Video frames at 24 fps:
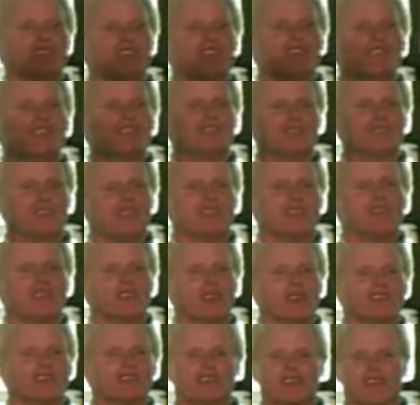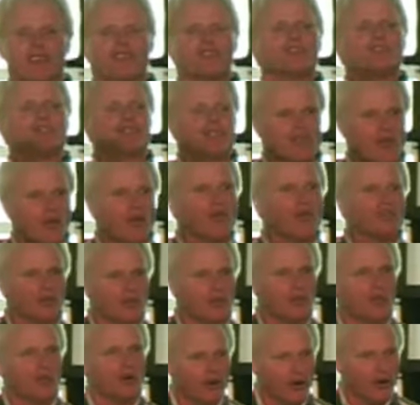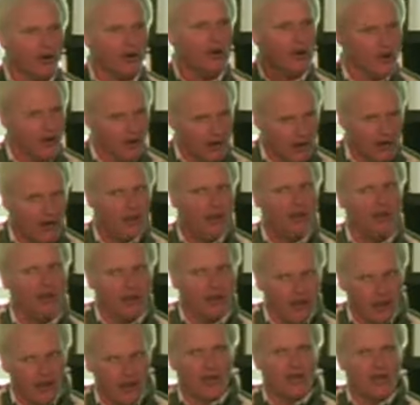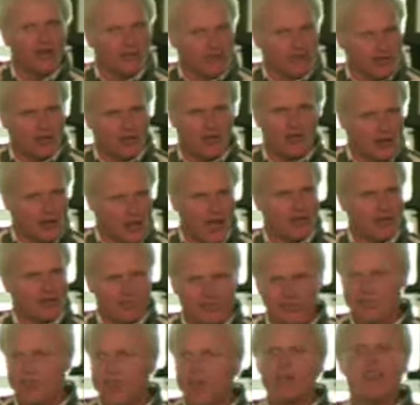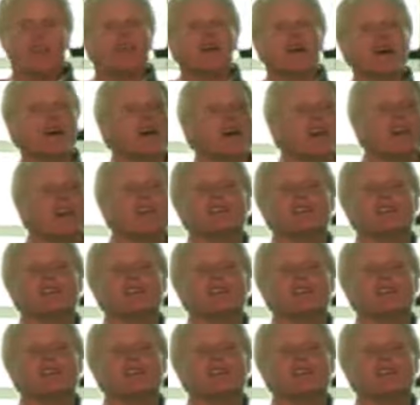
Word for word: things to you, little children, so you do not sin. He